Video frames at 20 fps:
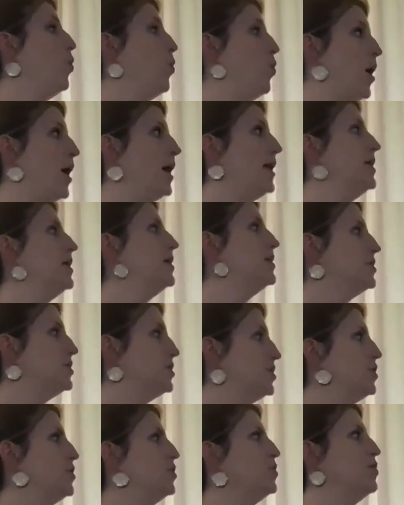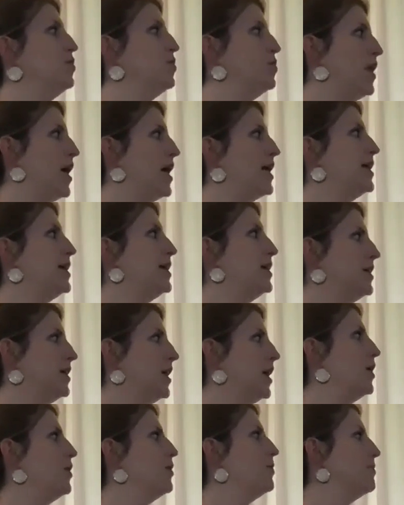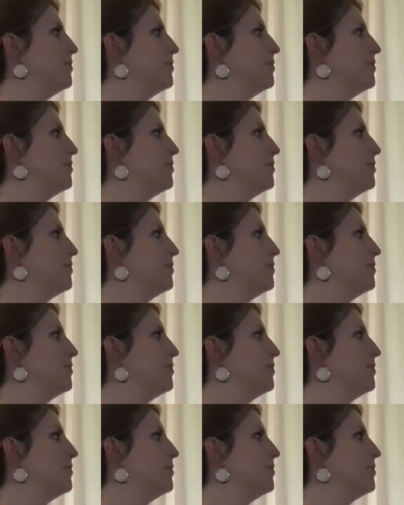1, 2, ready, go.